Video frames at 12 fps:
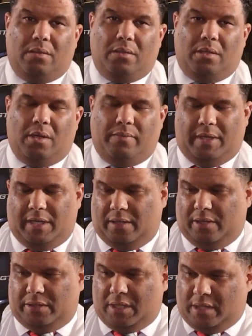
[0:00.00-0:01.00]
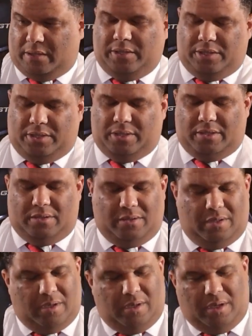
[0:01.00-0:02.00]
You know, we get our sausages,
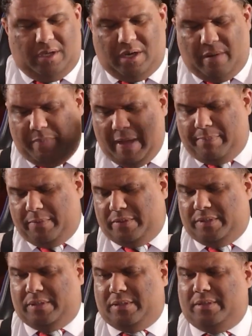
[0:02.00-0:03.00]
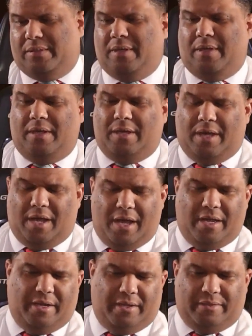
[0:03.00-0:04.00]
get our peppers,
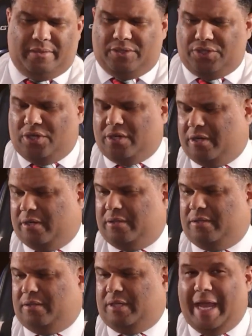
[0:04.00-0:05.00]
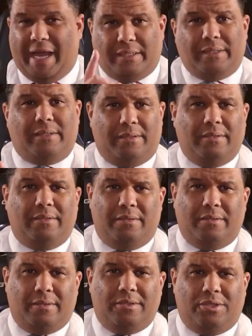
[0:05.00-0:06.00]
onions, sugar. Yes,
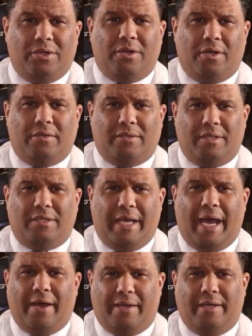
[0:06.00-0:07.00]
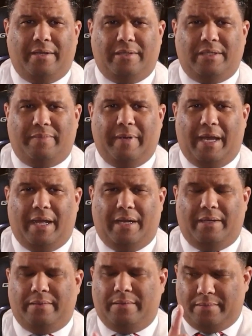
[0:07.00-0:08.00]
sugar goes in Italian spaghetti.
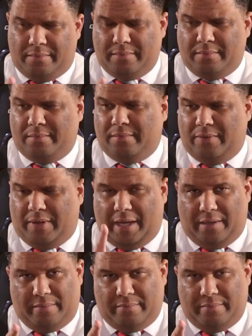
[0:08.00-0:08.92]
Okay.